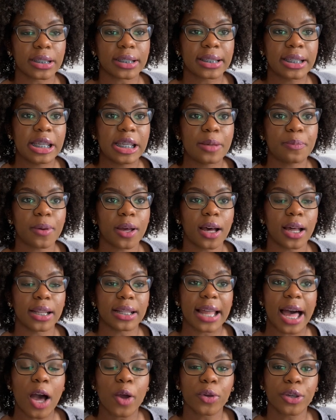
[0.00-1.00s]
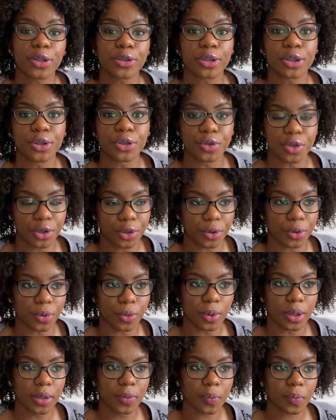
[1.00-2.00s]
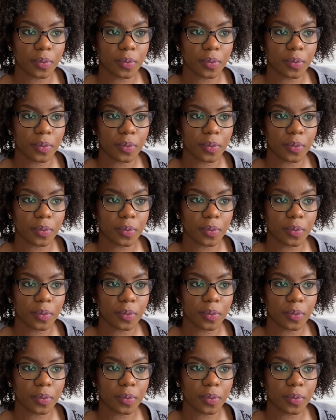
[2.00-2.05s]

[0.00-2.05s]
to keep allowing you to do